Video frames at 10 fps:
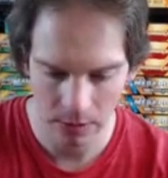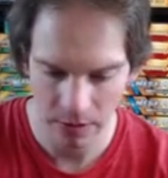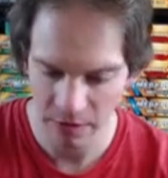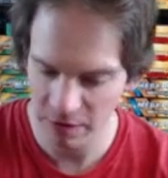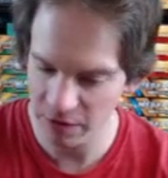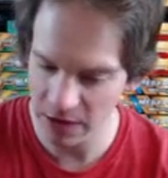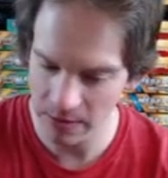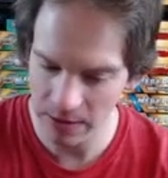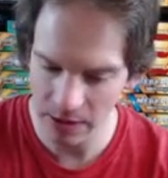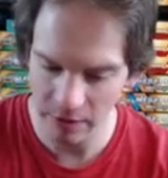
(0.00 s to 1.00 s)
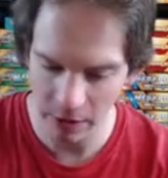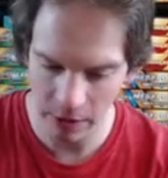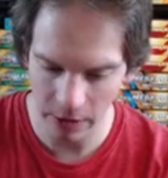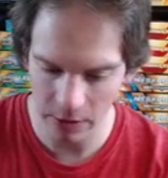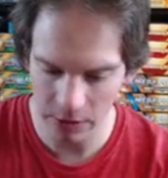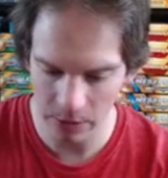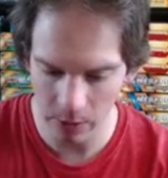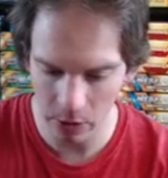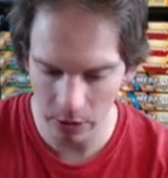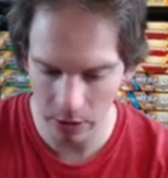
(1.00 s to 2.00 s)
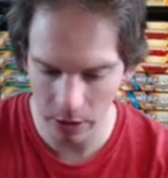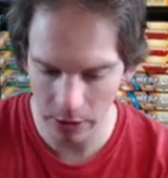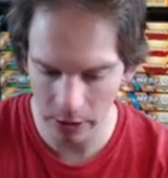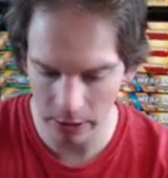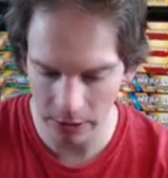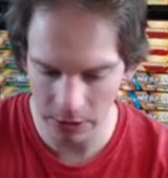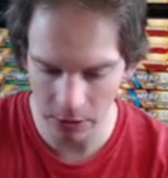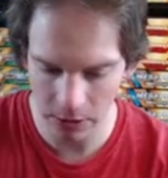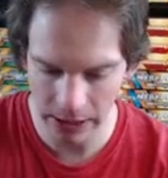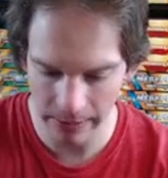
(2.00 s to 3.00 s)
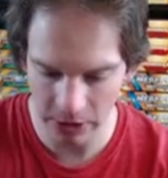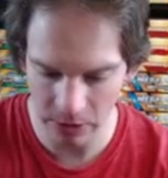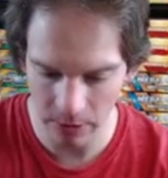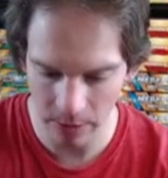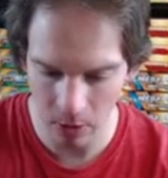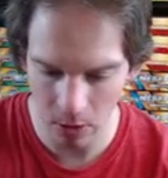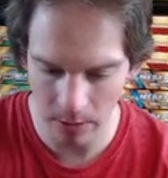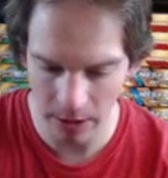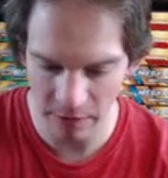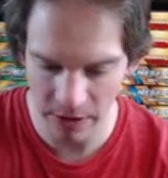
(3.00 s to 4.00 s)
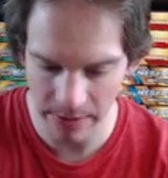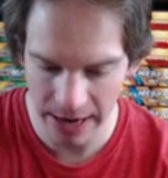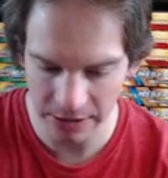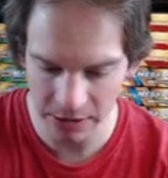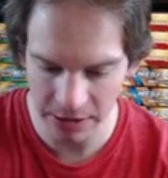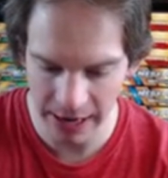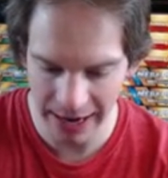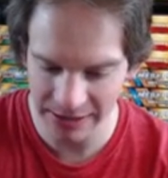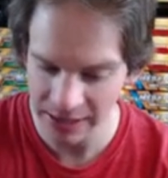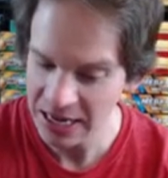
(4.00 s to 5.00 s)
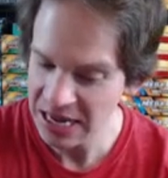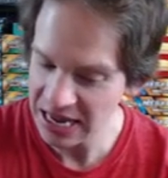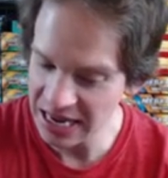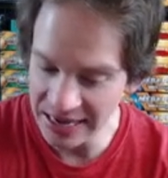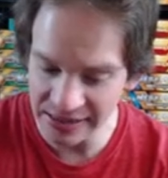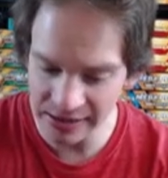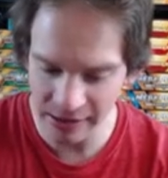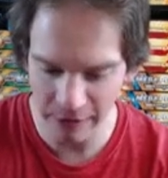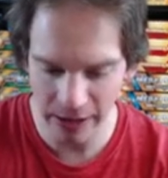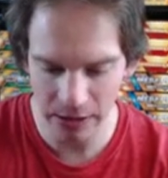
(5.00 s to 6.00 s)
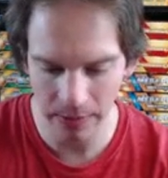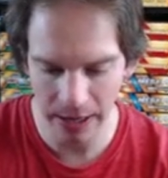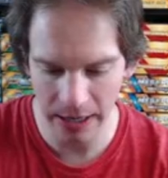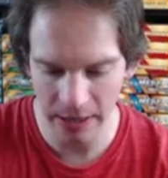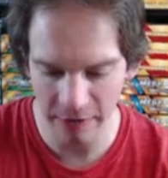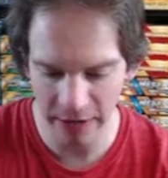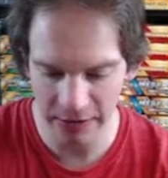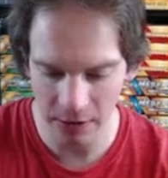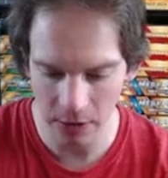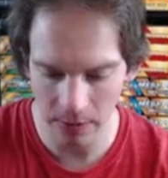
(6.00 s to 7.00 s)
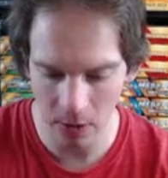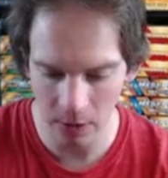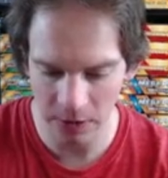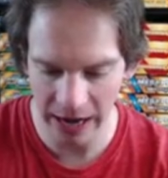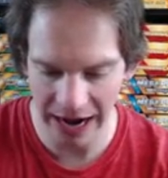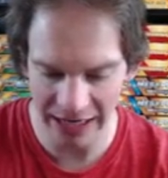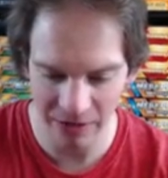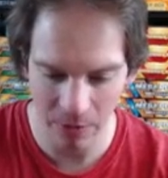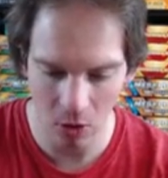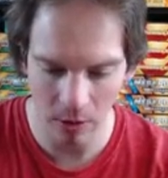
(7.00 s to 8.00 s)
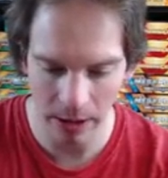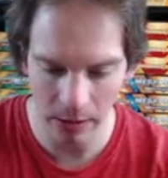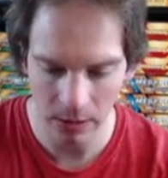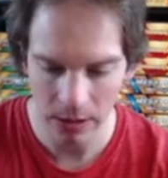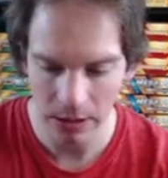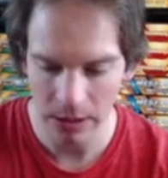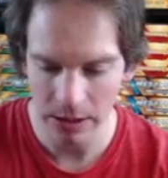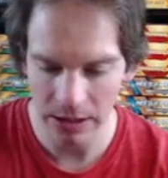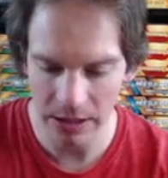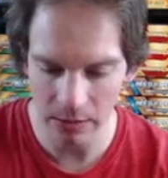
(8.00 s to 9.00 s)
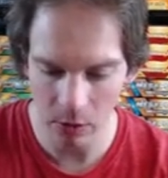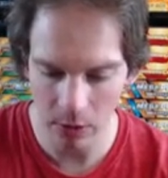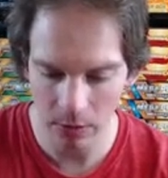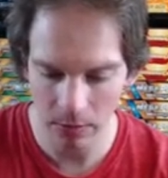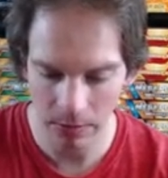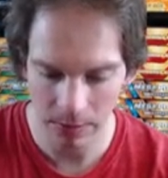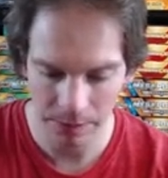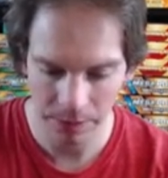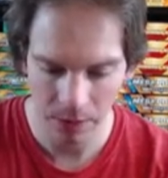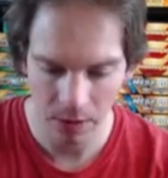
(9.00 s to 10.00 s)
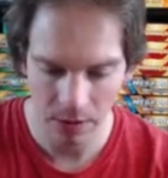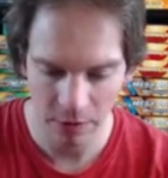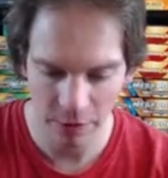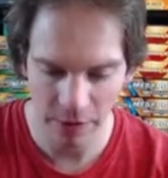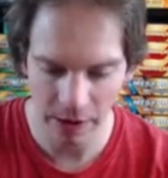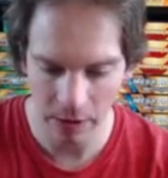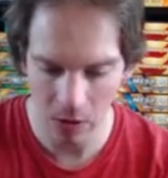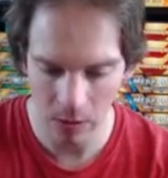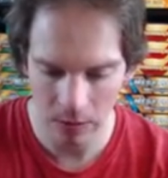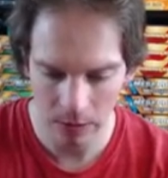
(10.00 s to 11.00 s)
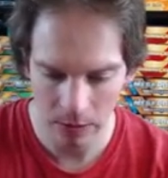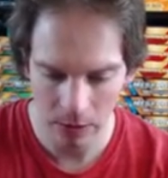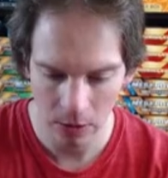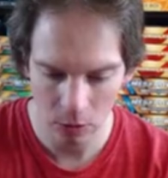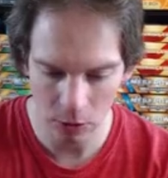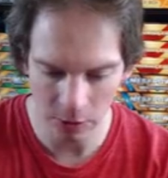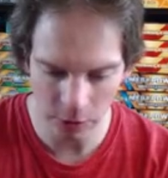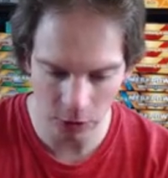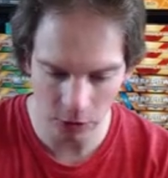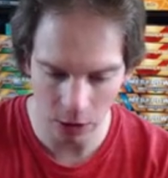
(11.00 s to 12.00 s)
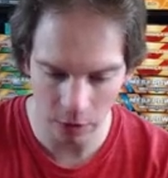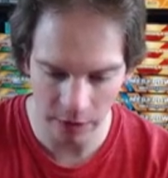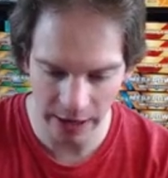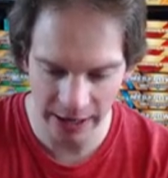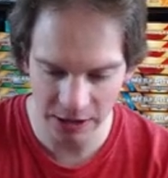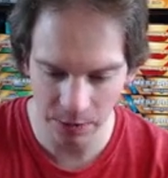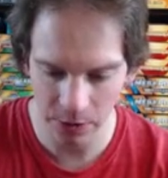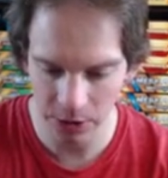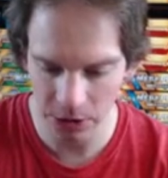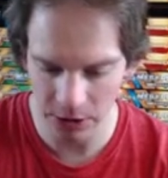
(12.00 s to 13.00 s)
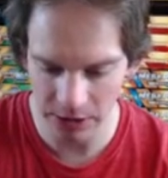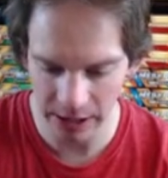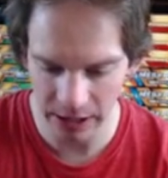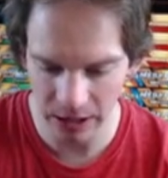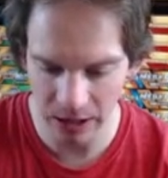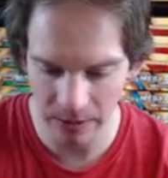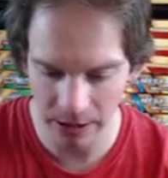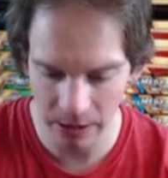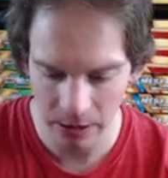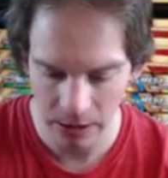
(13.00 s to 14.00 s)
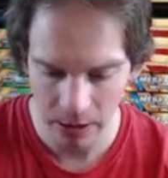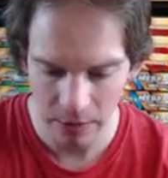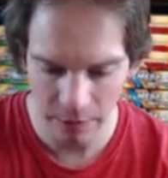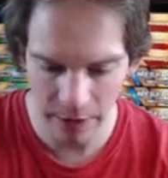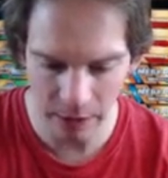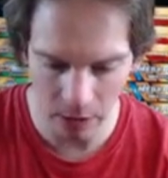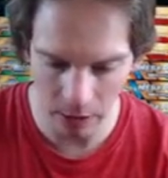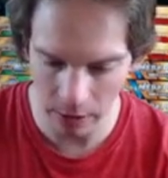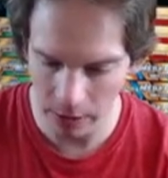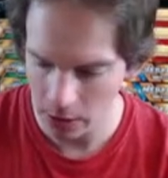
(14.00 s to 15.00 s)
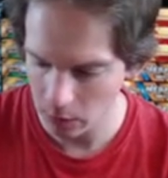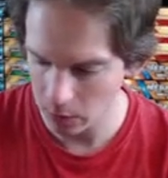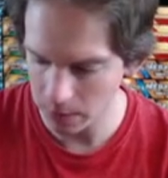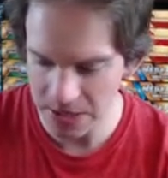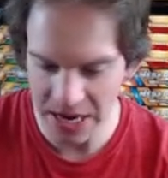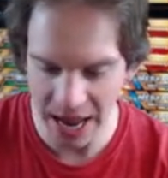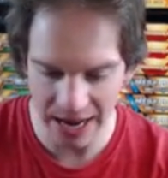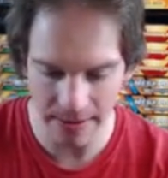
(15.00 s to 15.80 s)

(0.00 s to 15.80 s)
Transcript: Phoebe, a very good supporter card. During this turn, damage from your Pokemon VMAX attacks isn't affected by any effects on your opponent's active Pokemon. Heatmor, Pharaoh, Reverse of an Espurr, just a common. Final card would be a